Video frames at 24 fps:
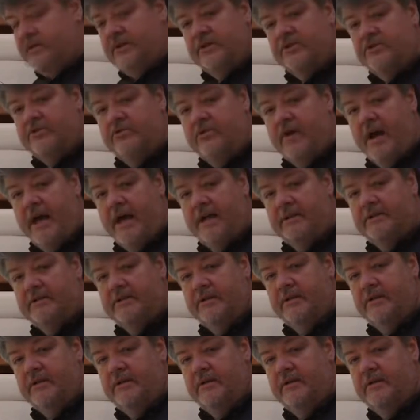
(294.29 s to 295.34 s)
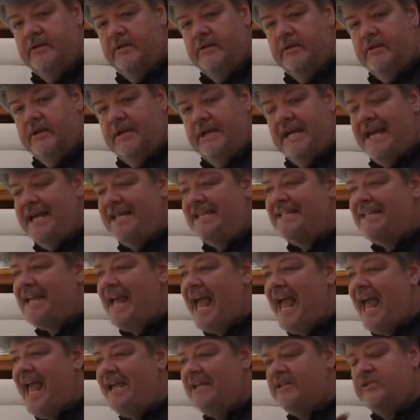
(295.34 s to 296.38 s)
the stress. It
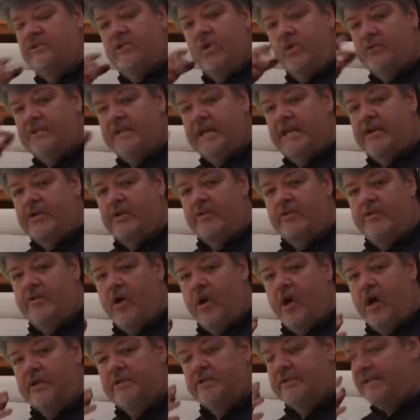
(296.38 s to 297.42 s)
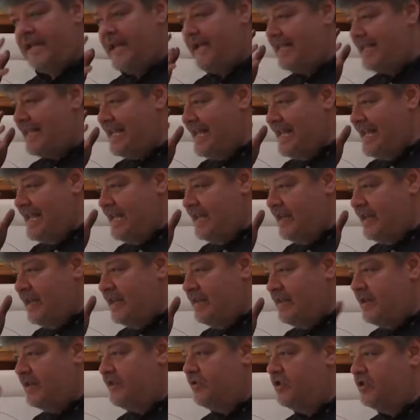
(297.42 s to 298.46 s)
takes those inner thoughts, that
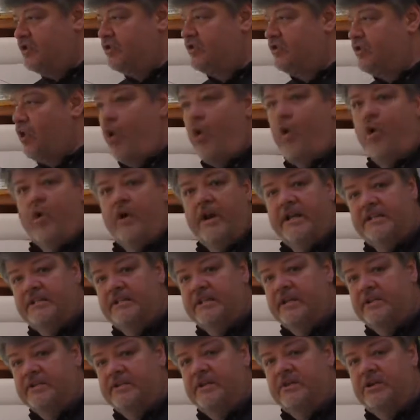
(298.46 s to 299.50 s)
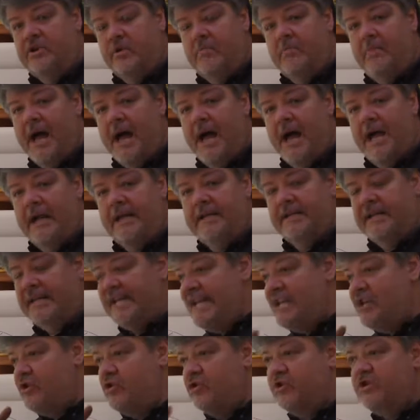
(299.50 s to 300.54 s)
the hornet's nest in your mind, the
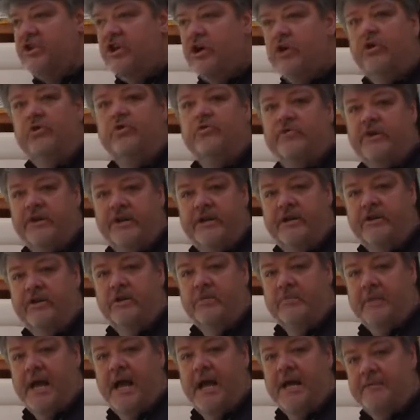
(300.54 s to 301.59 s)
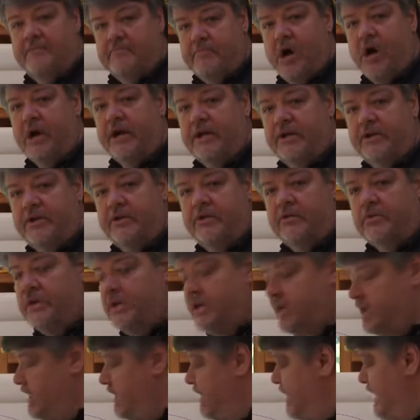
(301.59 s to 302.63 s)
inner children in your mind bugging you.
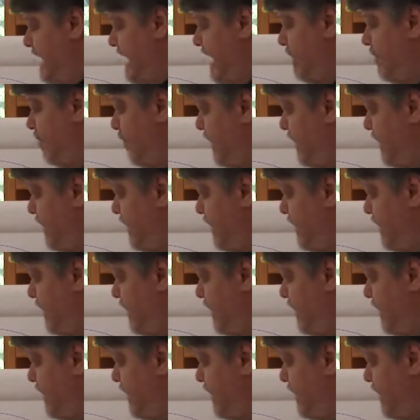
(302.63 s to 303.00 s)
And